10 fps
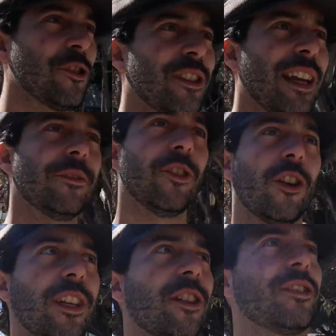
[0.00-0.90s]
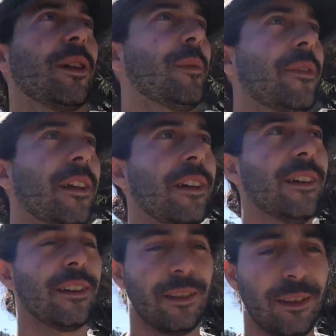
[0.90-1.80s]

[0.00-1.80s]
was just kind of talking to some of the